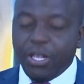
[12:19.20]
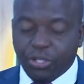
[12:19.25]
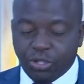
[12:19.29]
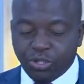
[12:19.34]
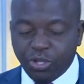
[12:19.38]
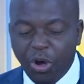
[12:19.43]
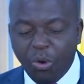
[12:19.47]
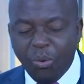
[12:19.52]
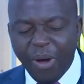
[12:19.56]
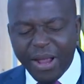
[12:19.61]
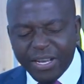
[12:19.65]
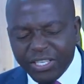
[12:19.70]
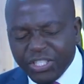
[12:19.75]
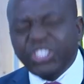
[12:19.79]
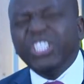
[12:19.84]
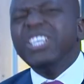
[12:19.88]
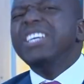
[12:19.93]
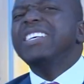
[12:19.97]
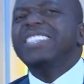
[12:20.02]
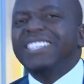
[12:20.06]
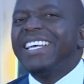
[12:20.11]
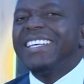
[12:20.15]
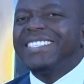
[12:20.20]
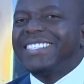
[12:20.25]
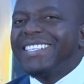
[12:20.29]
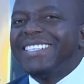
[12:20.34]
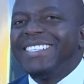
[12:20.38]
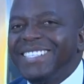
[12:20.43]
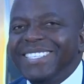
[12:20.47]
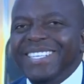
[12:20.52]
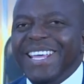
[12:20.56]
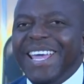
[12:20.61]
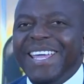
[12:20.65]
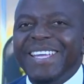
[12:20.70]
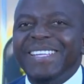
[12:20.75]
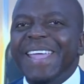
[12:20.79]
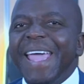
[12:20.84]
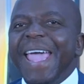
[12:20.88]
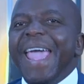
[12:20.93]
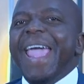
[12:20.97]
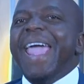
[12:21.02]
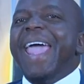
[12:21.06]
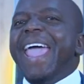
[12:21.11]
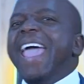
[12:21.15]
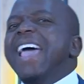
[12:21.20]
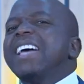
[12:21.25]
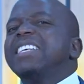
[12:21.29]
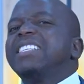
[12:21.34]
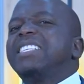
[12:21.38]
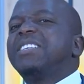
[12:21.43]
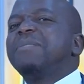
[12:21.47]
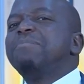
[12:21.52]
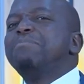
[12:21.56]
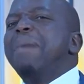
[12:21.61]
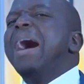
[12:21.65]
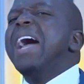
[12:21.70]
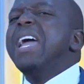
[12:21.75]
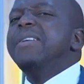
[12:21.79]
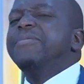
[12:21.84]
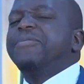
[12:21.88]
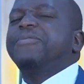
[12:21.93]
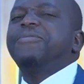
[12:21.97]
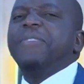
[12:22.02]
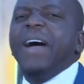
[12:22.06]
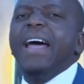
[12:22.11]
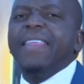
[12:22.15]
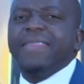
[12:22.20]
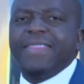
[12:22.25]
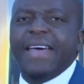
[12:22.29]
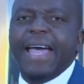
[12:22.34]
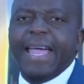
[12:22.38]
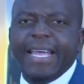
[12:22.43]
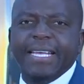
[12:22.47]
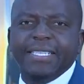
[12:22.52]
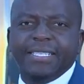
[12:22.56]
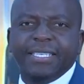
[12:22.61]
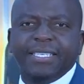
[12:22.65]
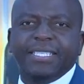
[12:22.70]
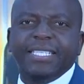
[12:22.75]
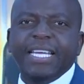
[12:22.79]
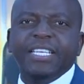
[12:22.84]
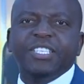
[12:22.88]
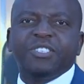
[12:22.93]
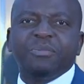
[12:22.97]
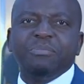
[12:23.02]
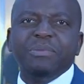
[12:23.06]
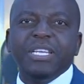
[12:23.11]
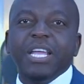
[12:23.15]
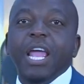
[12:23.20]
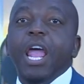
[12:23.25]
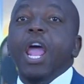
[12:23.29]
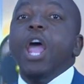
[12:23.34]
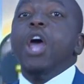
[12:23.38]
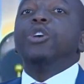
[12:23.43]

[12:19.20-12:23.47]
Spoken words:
So when Jesus is saying, as my Father has sent me,